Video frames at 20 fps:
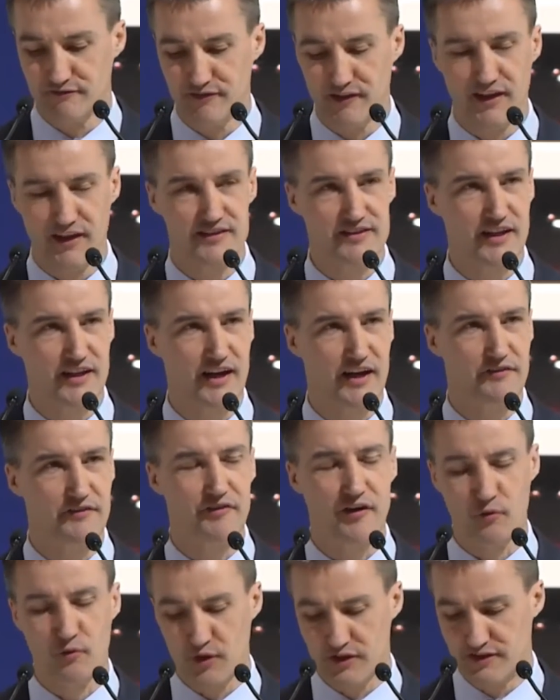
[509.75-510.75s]
Let's
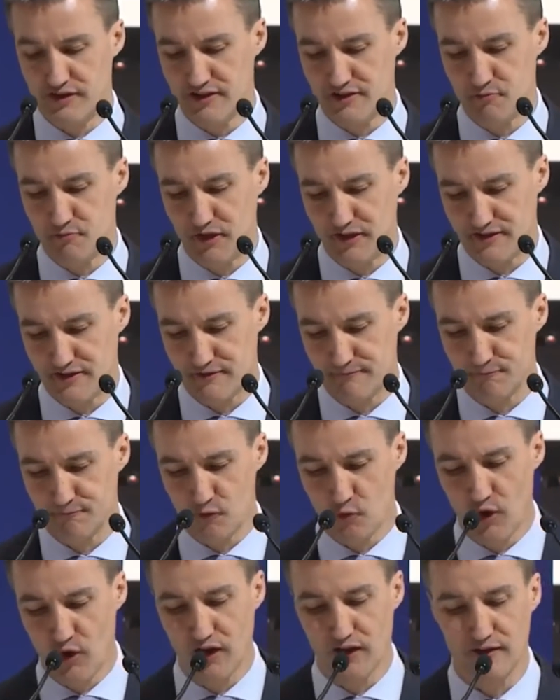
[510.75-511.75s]
clarify what this means.
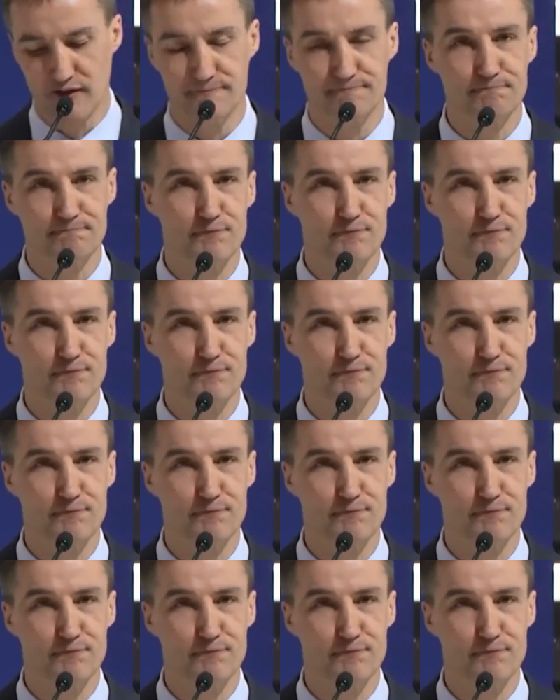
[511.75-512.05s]
Well,